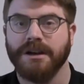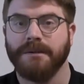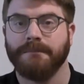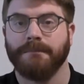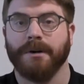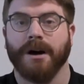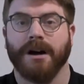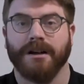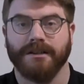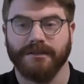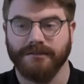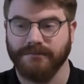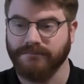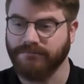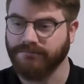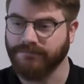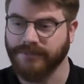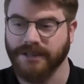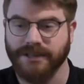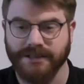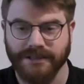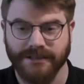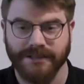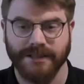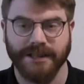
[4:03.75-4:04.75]
but
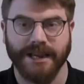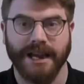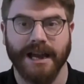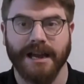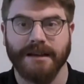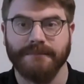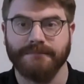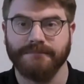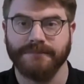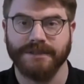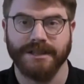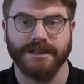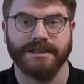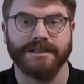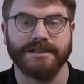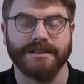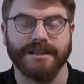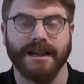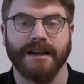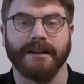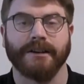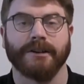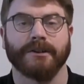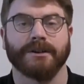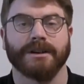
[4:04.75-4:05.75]
this is the game, this is
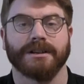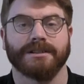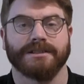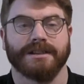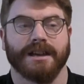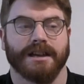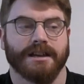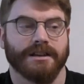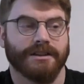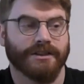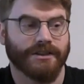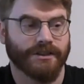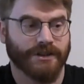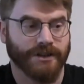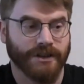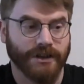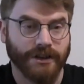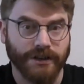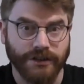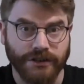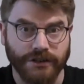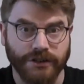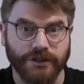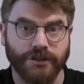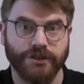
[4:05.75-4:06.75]
how long it takes,
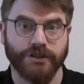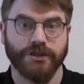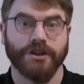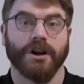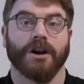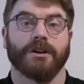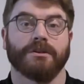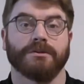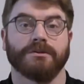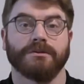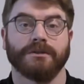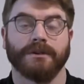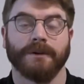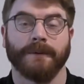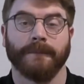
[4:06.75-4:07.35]
go.